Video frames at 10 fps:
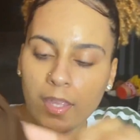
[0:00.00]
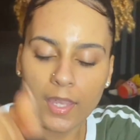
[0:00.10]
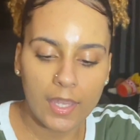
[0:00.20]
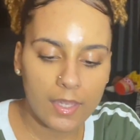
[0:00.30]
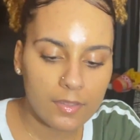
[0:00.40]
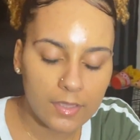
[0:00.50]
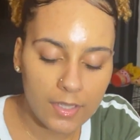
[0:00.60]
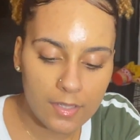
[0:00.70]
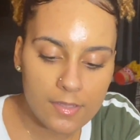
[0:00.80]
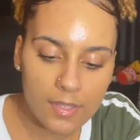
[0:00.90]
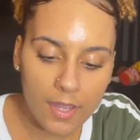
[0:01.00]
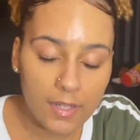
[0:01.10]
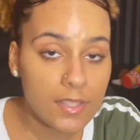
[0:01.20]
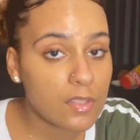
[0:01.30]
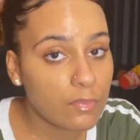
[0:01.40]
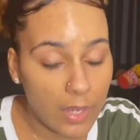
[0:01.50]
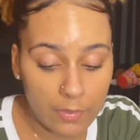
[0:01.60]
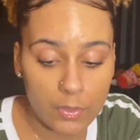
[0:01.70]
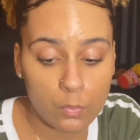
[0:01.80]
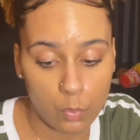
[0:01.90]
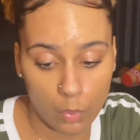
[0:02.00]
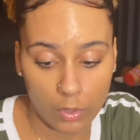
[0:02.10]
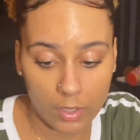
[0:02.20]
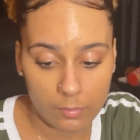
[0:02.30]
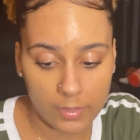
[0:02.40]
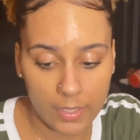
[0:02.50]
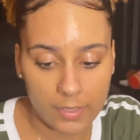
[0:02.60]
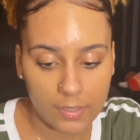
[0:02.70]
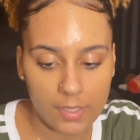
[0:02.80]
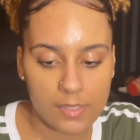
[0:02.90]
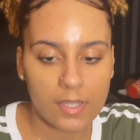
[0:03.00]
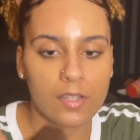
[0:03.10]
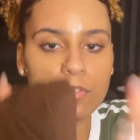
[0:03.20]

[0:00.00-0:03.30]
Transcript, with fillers: And the inside, it's very warm. Like it's like a